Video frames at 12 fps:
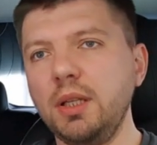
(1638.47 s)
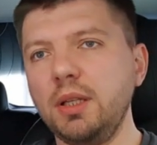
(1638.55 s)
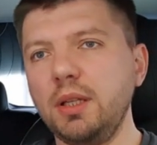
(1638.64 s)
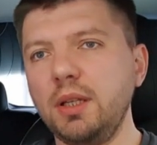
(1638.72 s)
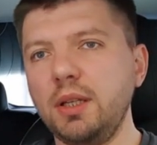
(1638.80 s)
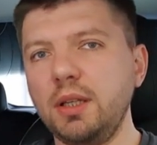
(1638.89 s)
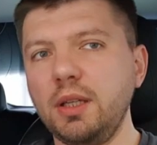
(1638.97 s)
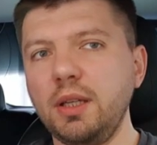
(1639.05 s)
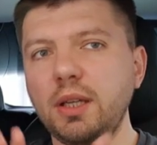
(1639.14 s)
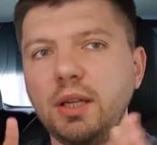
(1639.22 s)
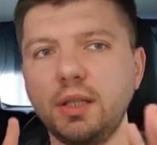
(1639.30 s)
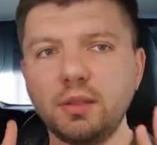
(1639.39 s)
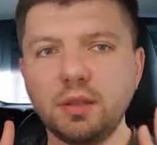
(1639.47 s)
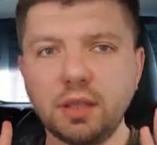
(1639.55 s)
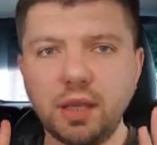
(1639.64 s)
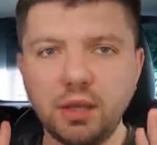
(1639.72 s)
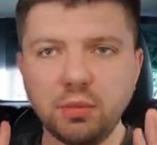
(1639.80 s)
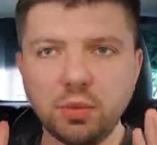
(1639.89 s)
And
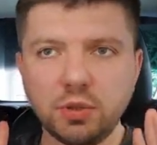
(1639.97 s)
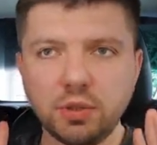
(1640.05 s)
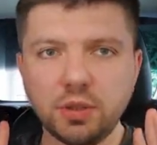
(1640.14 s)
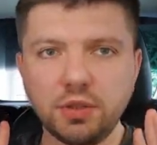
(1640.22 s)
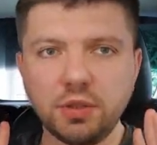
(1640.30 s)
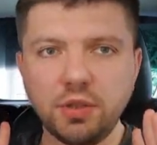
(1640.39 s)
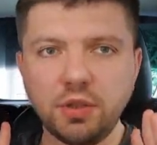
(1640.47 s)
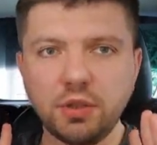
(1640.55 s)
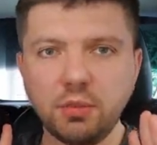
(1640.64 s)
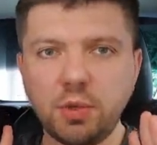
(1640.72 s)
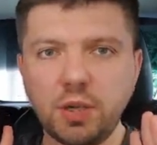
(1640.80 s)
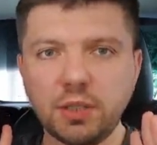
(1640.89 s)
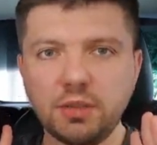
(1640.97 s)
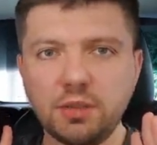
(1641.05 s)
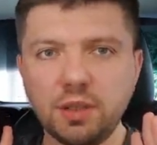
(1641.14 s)
I will continue in the part